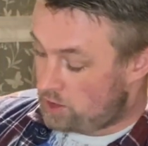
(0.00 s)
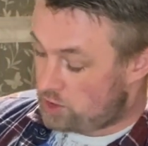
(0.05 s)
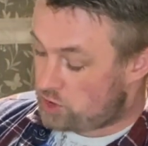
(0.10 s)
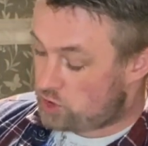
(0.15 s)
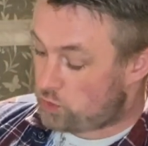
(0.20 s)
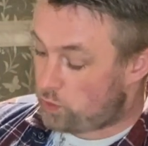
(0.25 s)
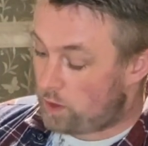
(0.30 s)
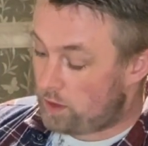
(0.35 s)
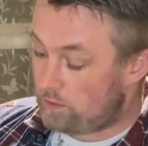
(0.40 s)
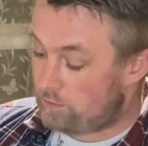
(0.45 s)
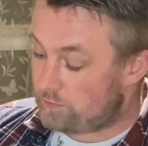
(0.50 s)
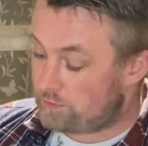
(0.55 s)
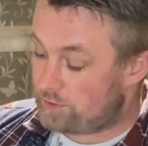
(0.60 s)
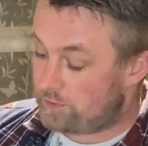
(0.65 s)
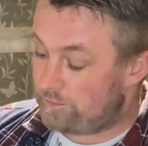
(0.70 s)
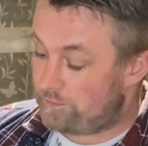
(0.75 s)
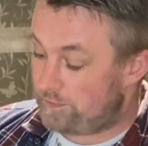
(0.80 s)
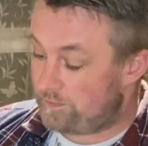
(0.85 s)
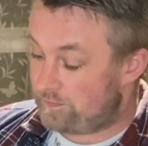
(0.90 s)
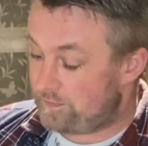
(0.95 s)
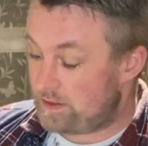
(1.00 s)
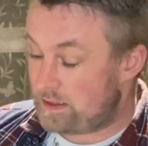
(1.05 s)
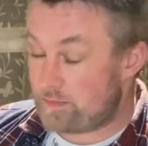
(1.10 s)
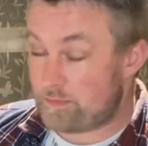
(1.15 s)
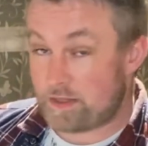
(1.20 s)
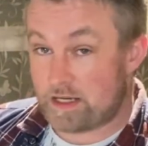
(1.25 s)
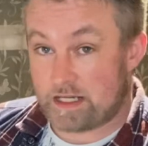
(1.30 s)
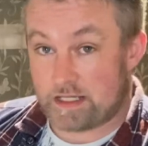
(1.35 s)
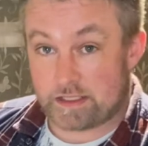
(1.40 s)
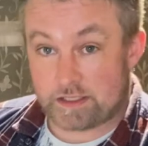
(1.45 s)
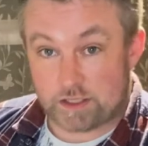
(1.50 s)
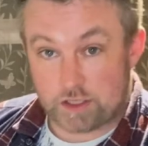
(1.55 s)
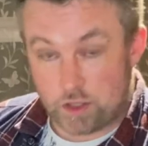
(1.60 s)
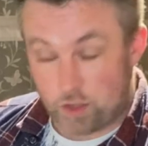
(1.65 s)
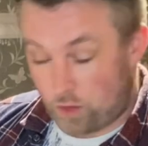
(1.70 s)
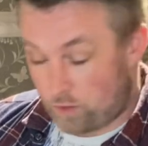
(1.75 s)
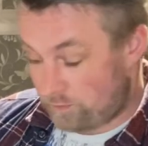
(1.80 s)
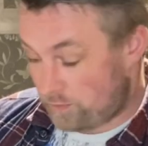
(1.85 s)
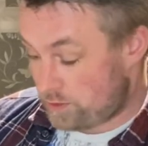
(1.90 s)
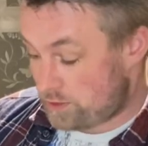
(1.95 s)
12 to 15 minutes
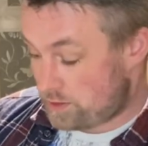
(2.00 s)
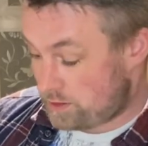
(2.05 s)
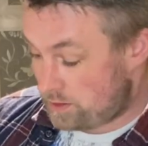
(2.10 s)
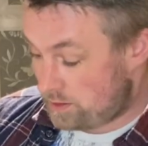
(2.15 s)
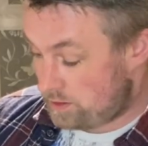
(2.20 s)
covered,